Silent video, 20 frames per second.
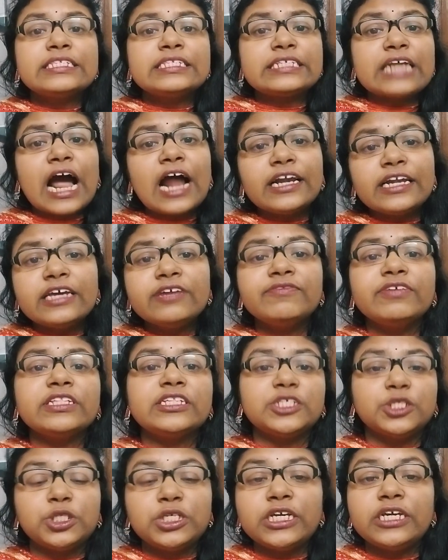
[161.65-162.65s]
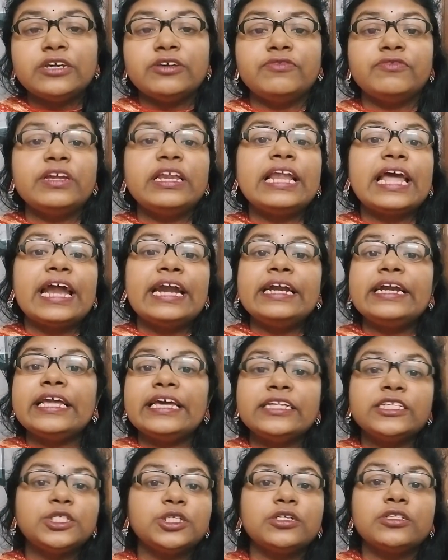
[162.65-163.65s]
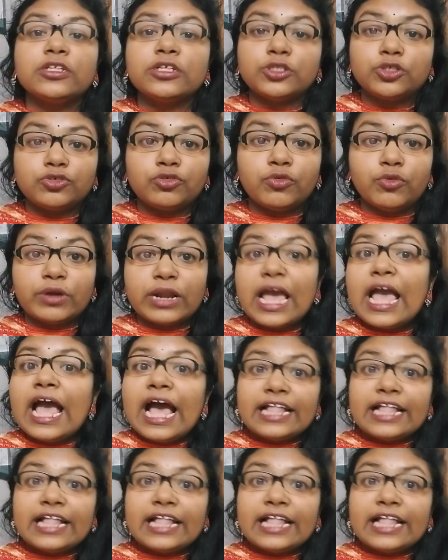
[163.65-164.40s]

starting with G will endanger the throne,